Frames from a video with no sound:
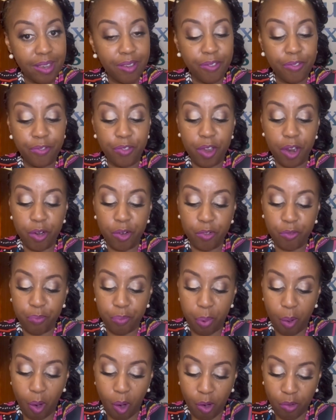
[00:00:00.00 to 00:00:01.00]
fear of
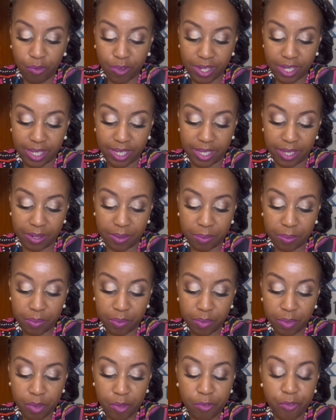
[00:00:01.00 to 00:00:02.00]
poverty,
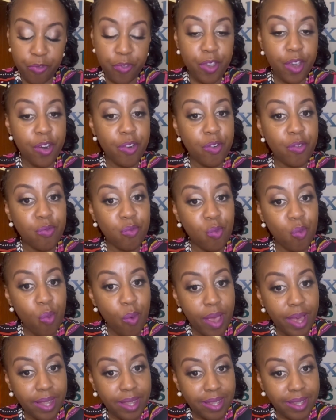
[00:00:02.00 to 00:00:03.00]
fear of
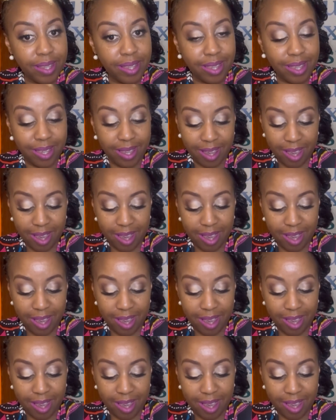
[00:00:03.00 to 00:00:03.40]
wealth,